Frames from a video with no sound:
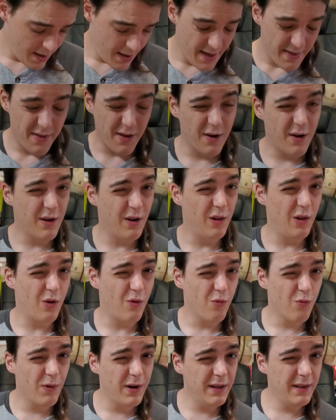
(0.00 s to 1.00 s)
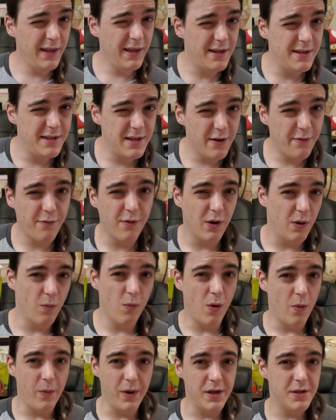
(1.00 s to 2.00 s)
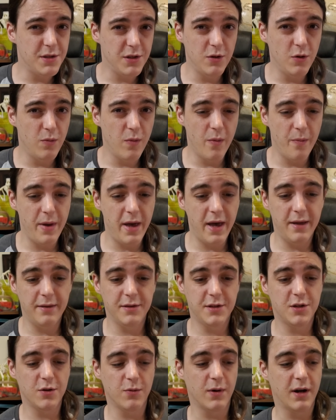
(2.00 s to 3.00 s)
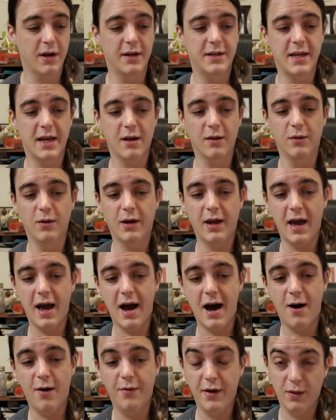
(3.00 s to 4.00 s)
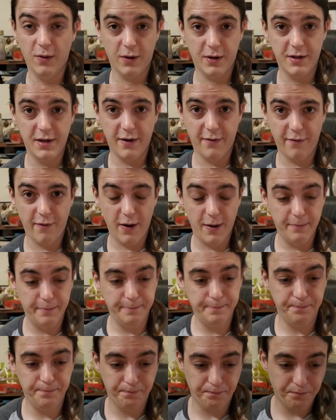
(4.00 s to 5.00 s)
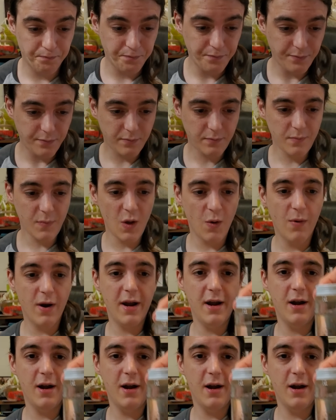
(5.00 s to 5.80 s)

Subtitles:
that are going to look really different when we zoom them in. So we're going to take a look at how they look different. Right